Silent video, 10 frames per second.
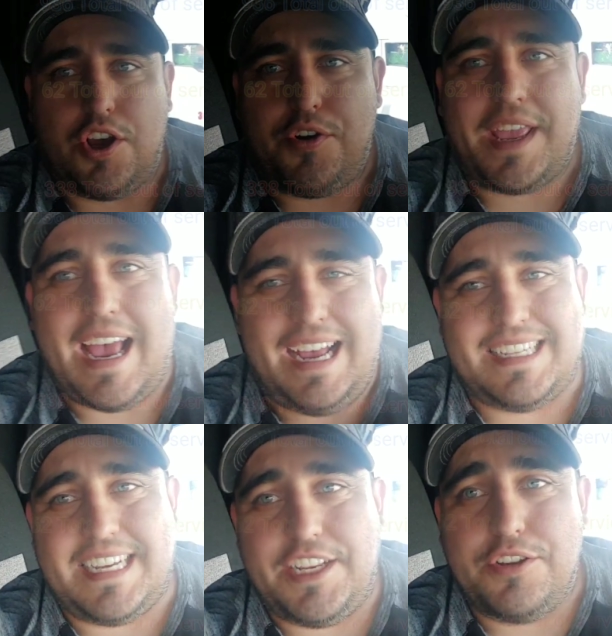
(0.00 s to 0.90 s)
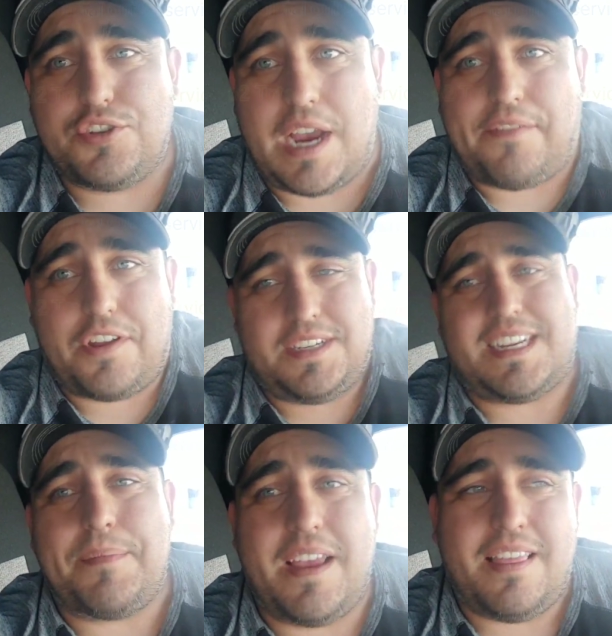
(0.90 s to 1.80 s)
So yeah, as a new driver, there's
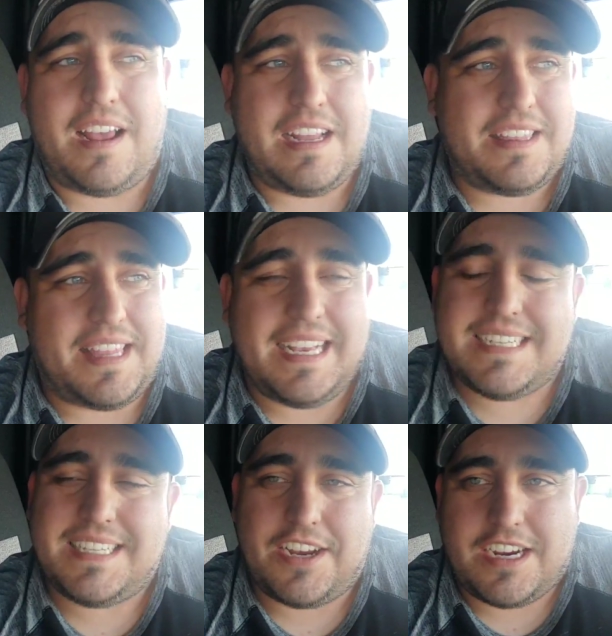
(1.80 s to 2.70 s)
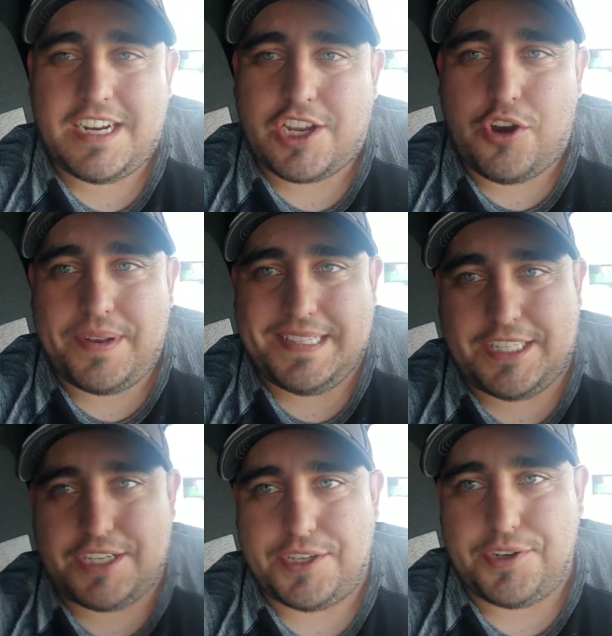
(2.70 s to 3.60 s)
going to be a lot of things that are going to go
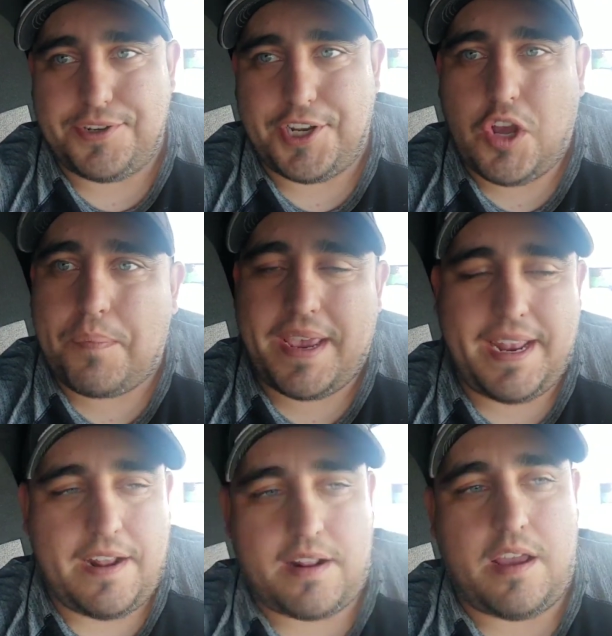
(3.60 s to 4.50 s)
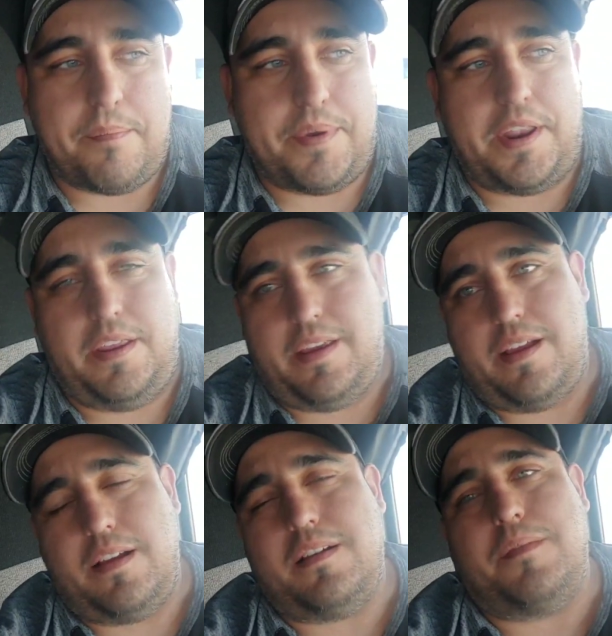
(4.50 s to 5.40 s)
into, picking out a company.
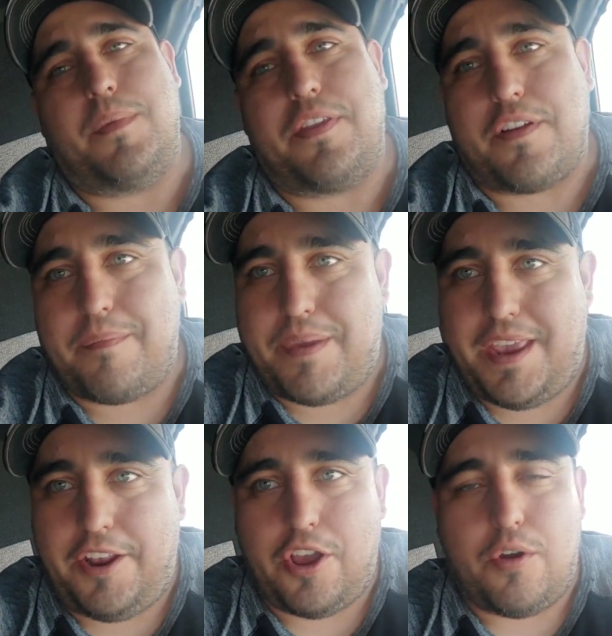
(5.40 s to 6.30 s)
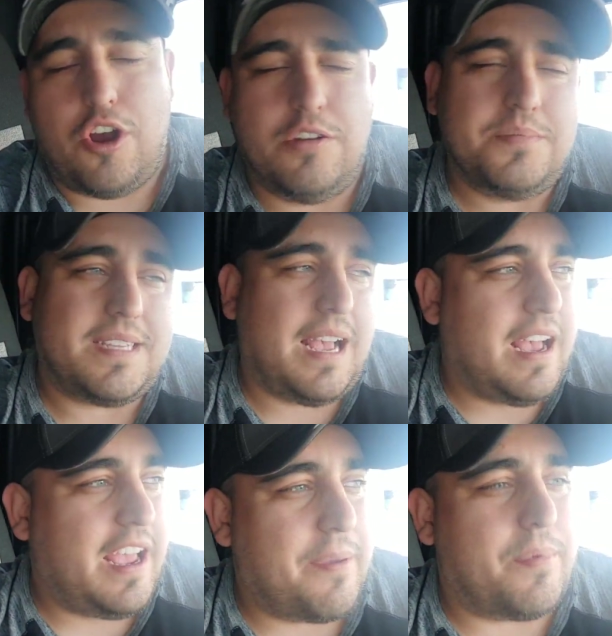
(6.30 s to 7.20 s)
Whether it be, home
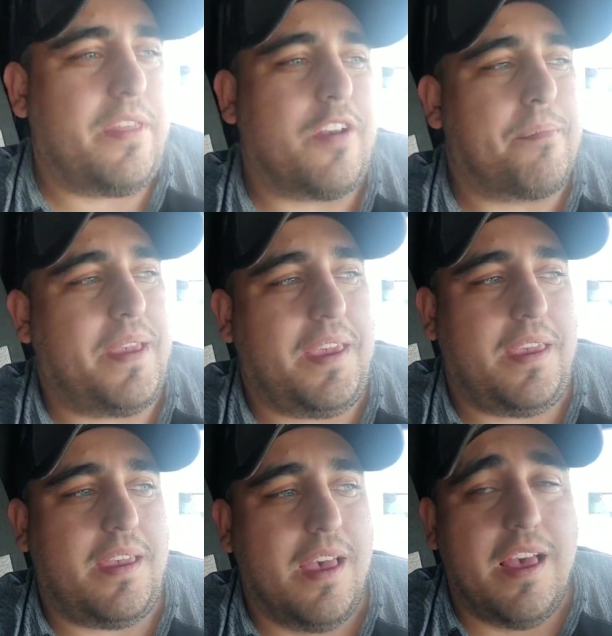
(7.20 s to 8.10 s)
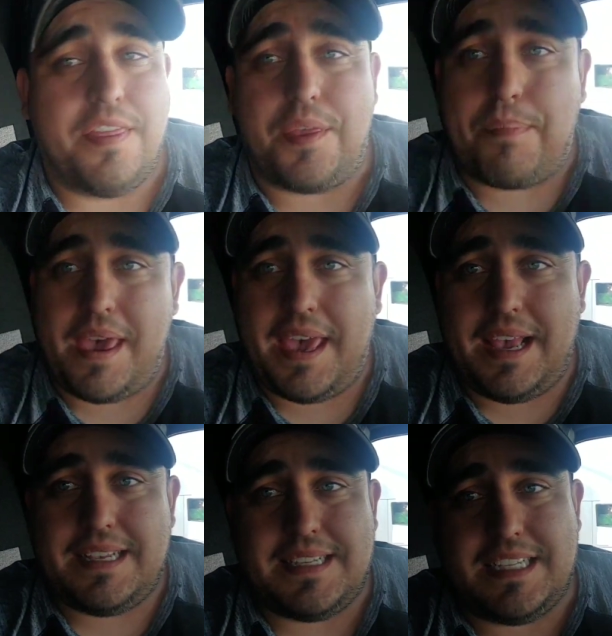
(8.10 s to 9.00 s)
time, whether it be the
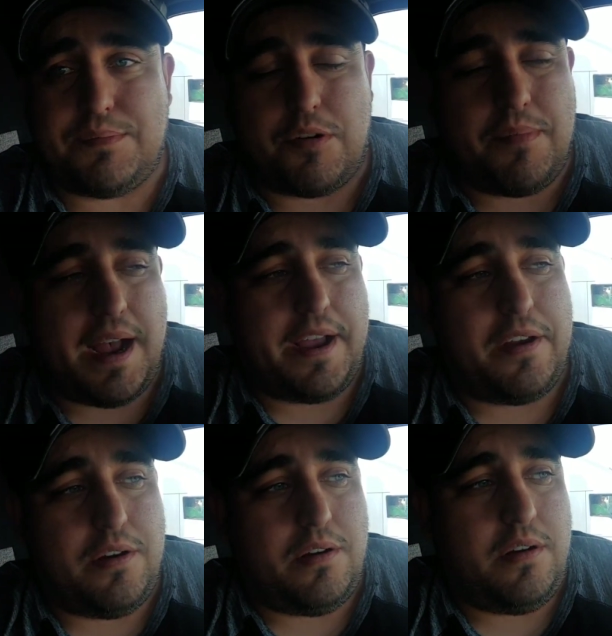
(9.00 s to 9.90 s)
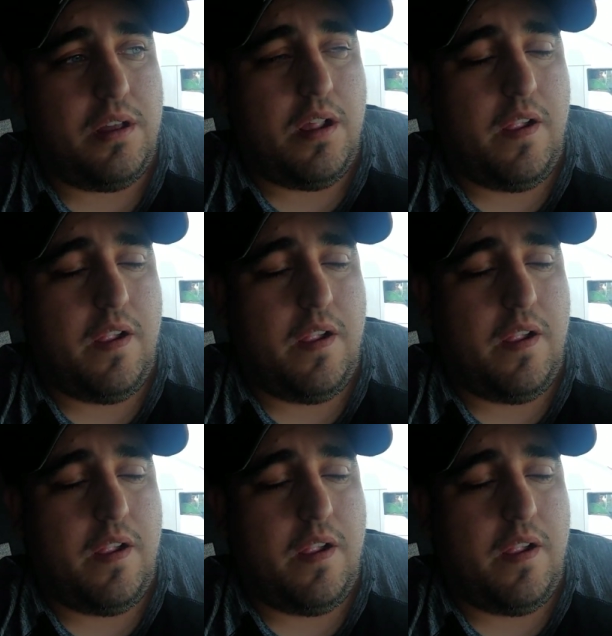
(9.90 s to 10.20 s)
pay, cents per mile,